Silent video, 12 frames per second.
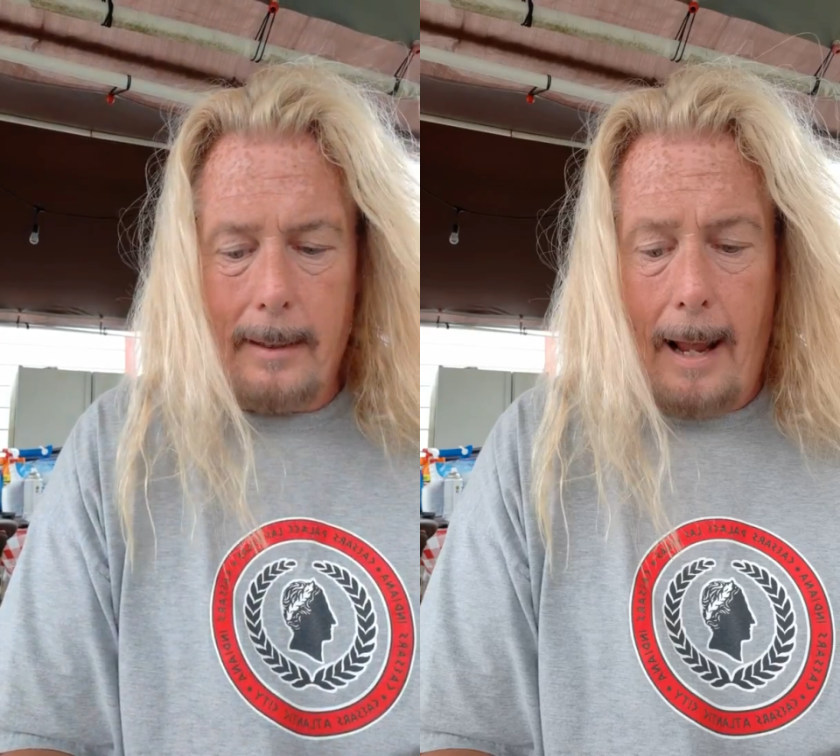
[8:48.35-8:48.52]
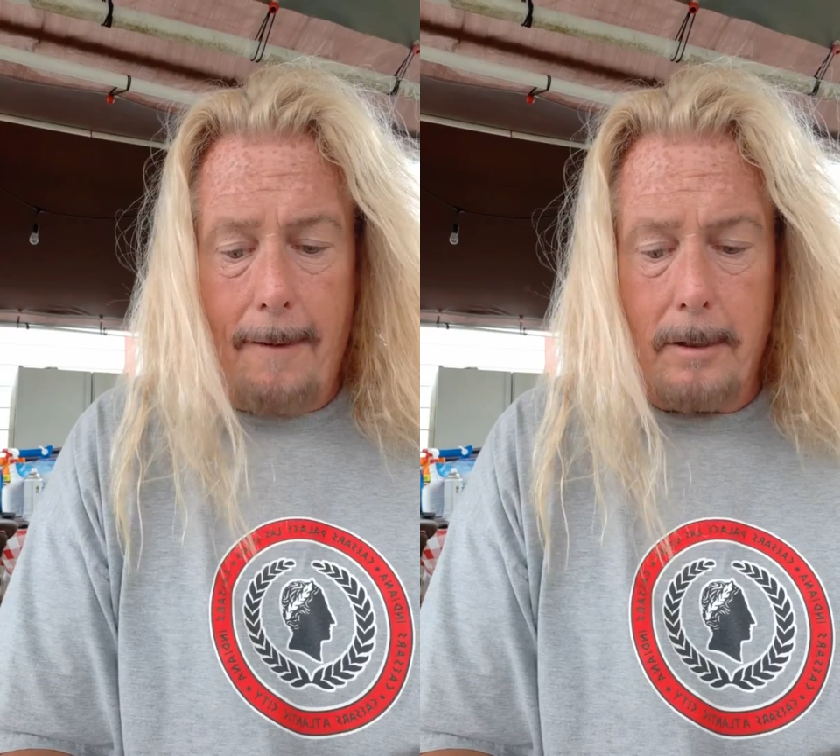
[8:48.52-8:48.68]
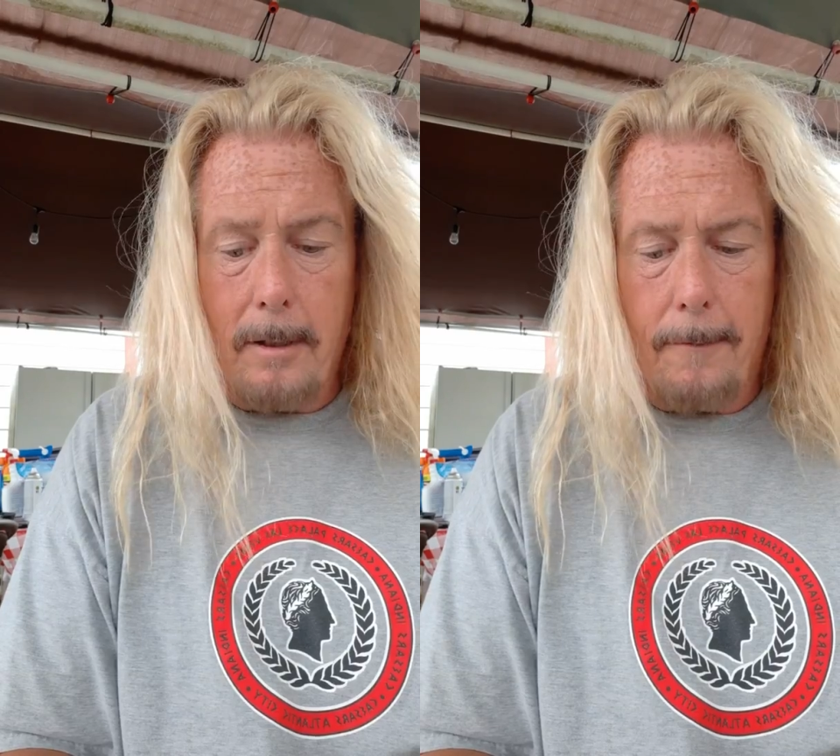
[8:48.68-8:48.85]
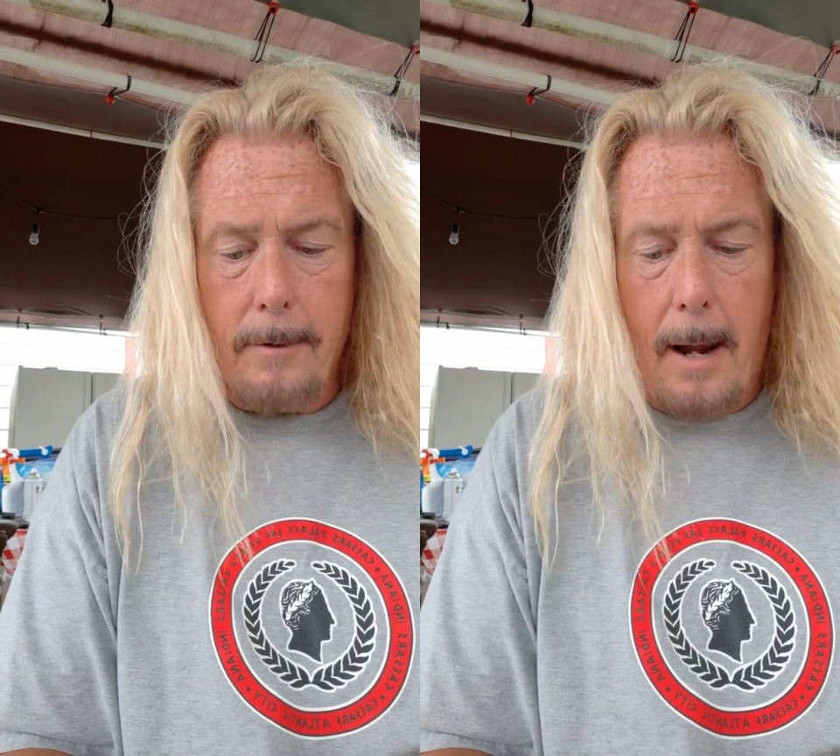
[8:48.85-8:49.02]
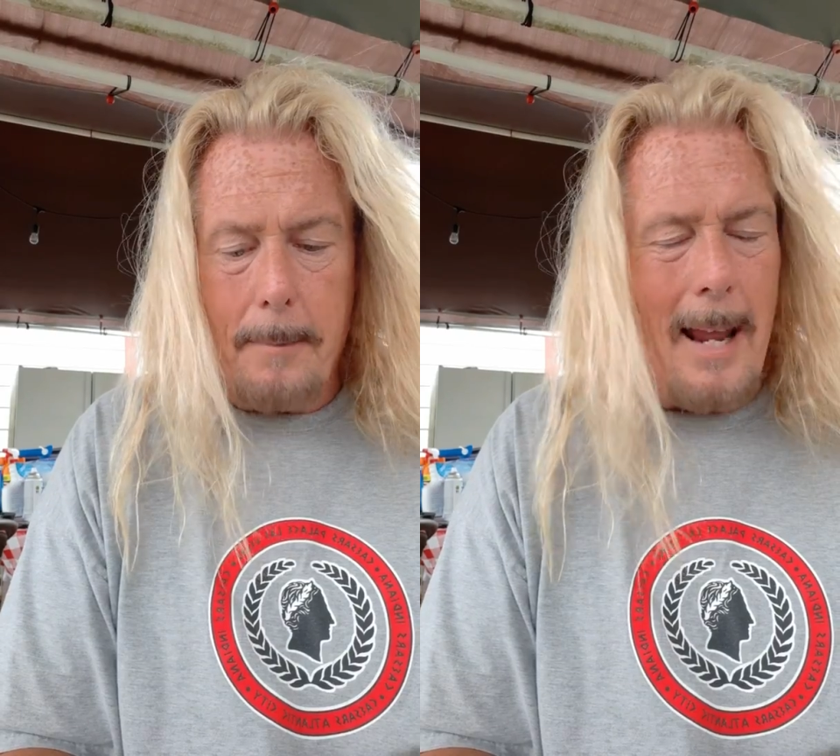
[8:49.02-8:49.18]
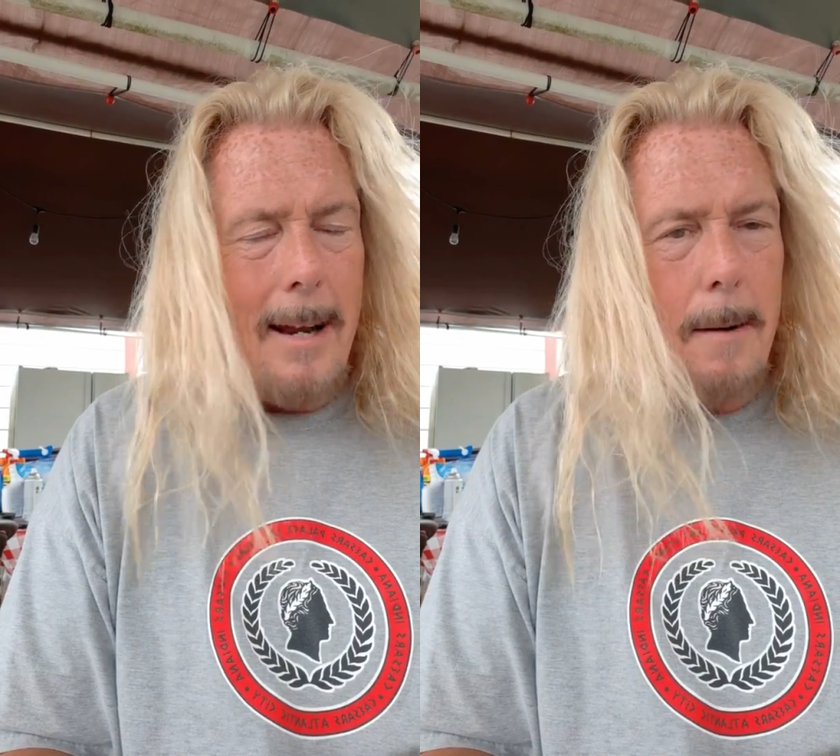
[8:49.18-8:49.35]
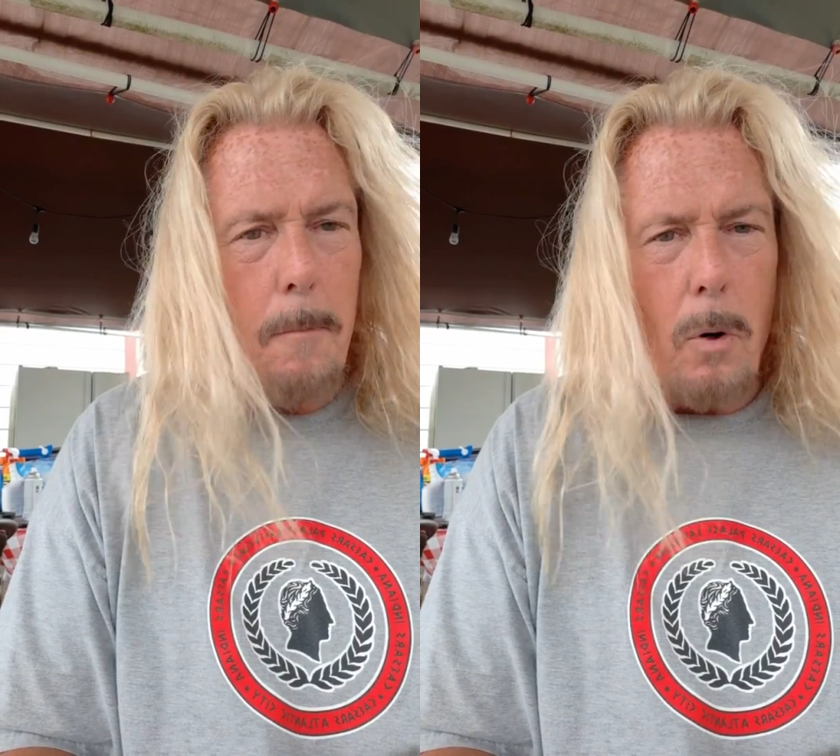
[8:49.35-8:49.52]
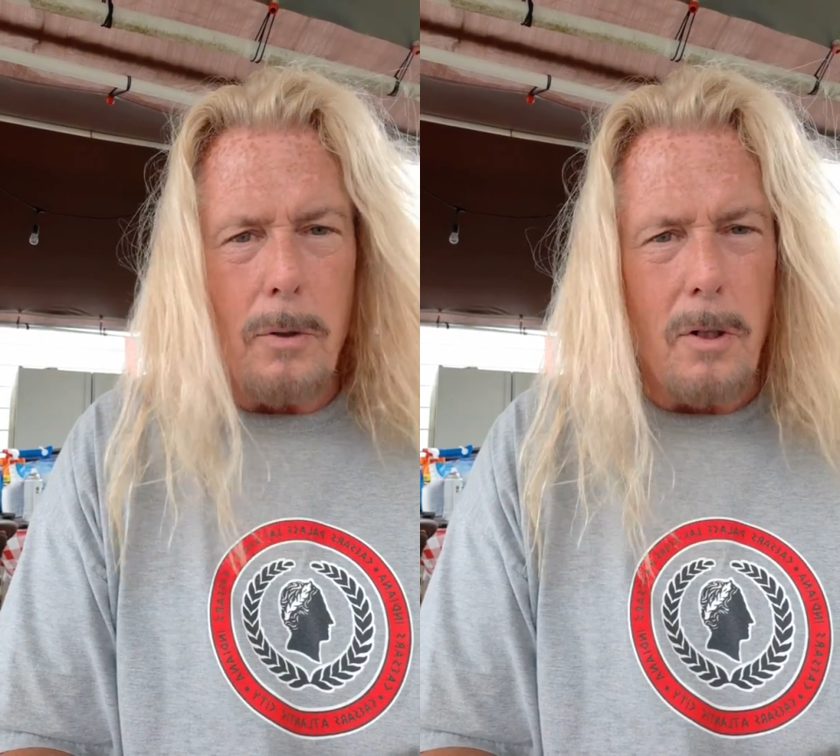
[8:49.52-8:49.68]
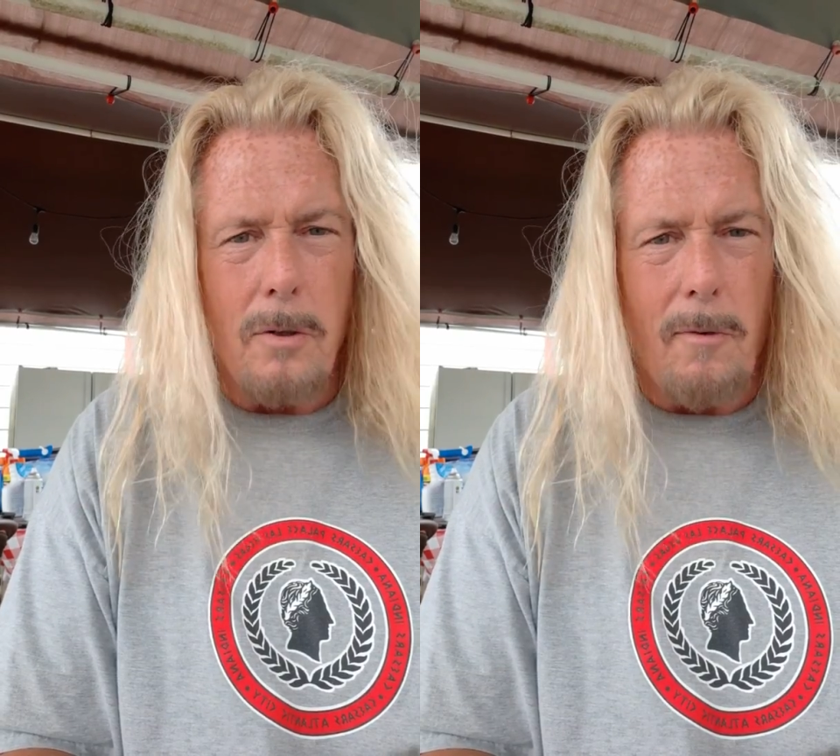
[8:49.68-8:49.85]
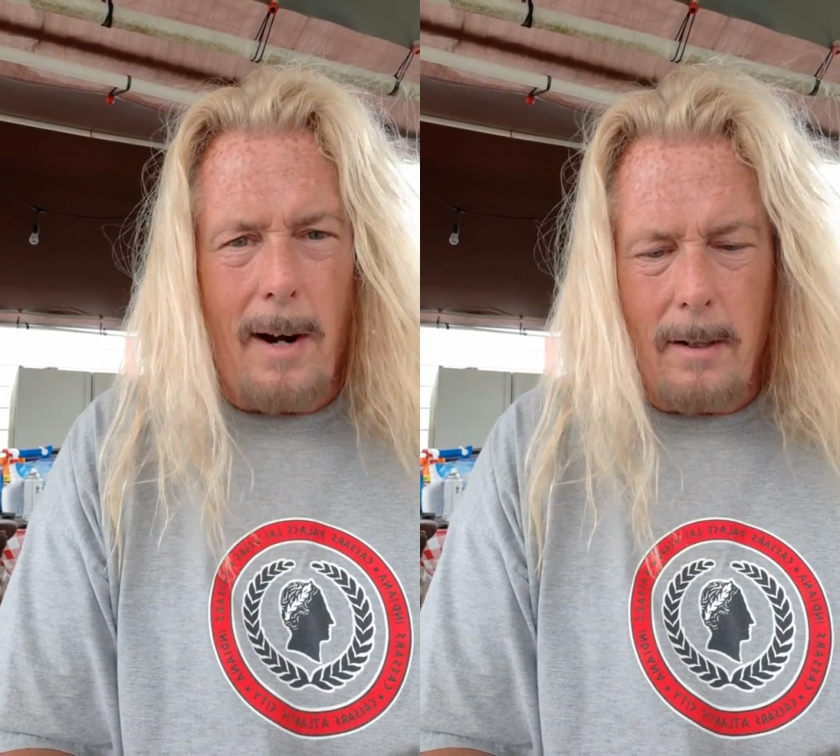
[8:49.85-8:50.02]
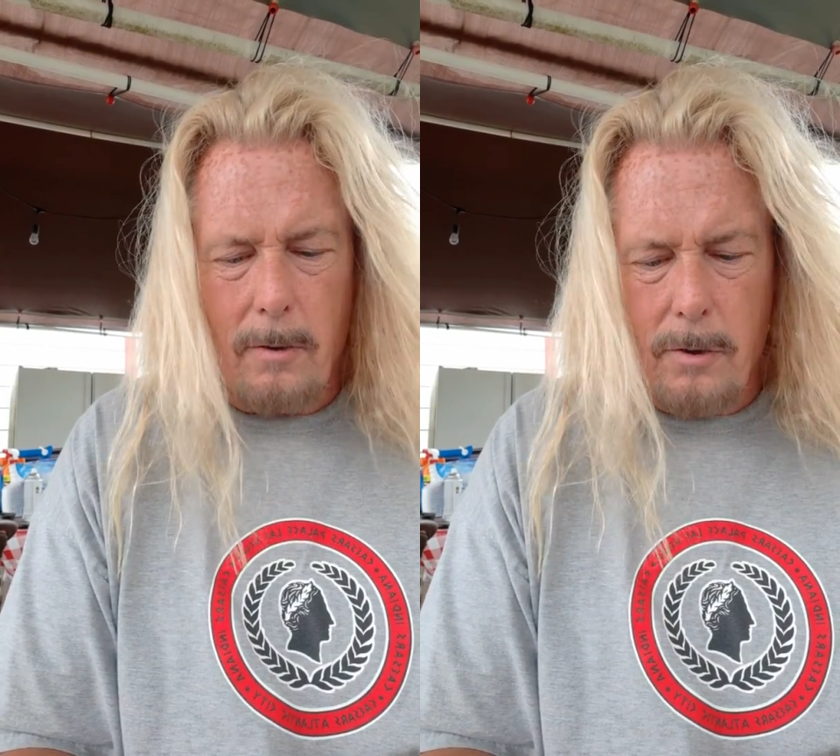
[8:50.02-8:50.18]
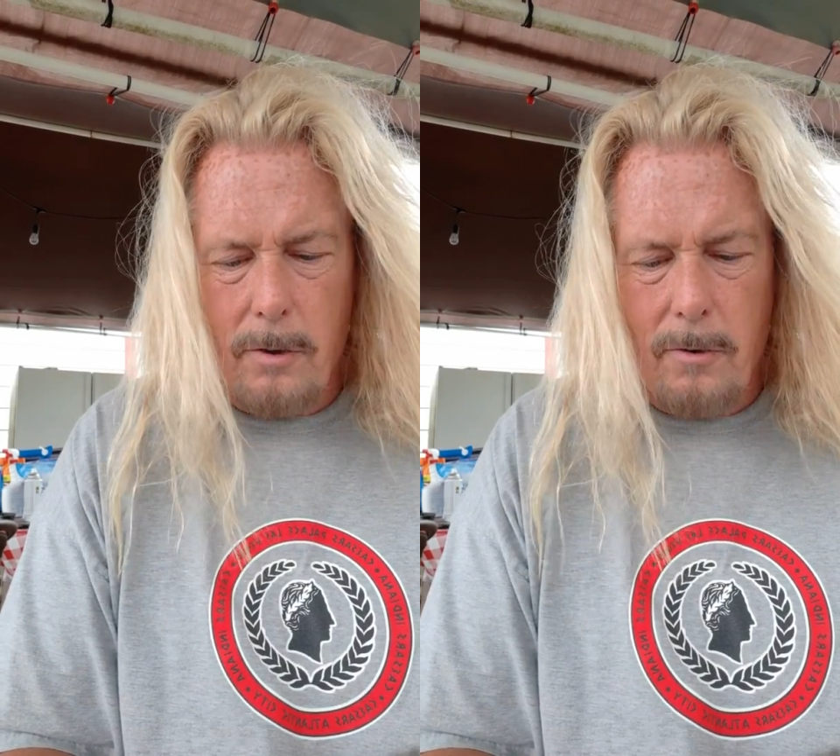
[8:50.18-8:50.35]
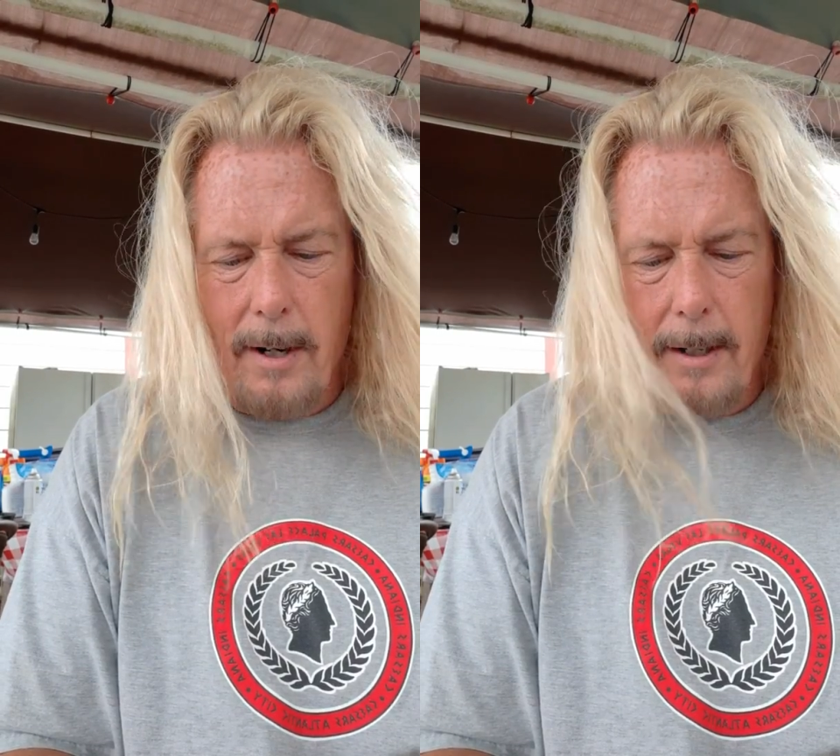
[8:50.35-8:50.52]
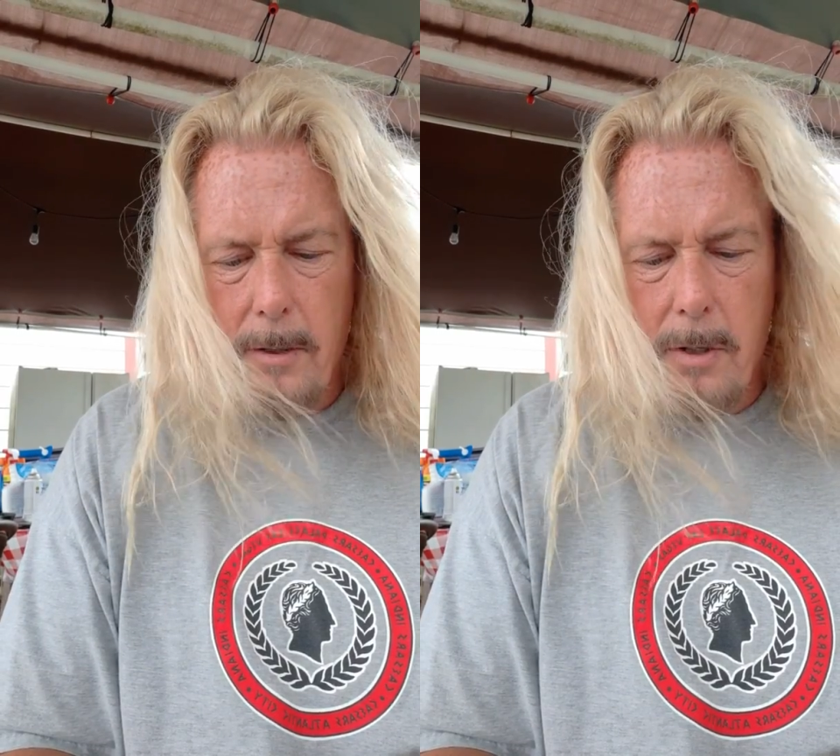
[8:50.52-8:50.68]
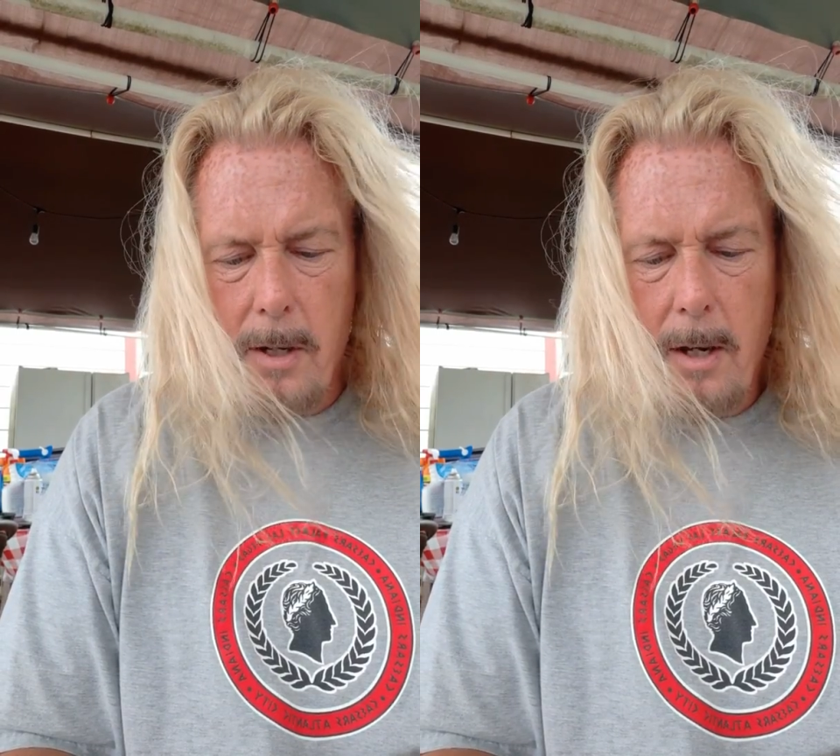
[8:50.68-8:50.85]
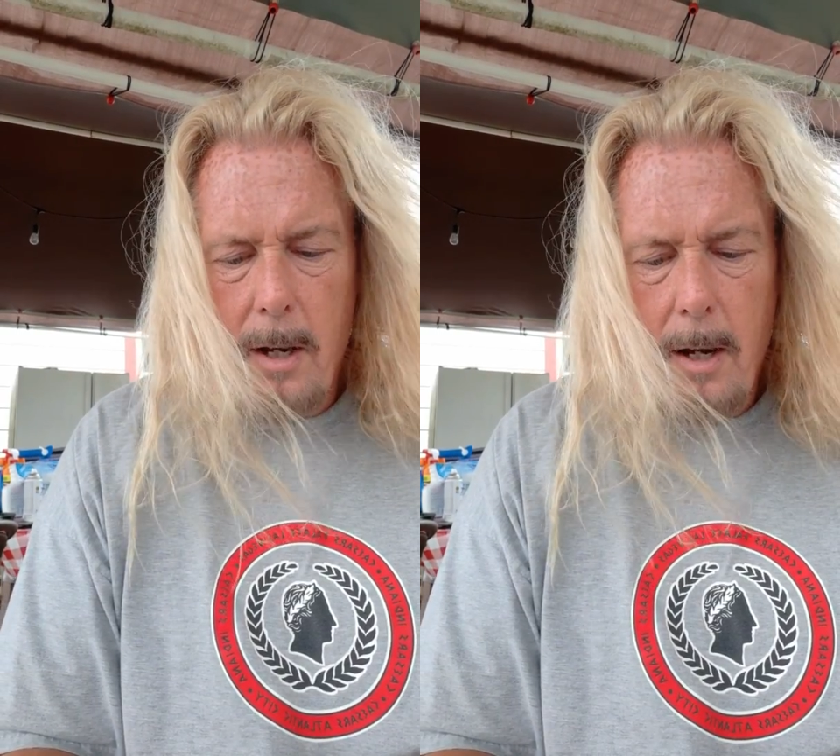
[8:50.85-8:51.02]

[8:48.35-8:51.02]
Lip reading: have a tough time getting them on just regular strings,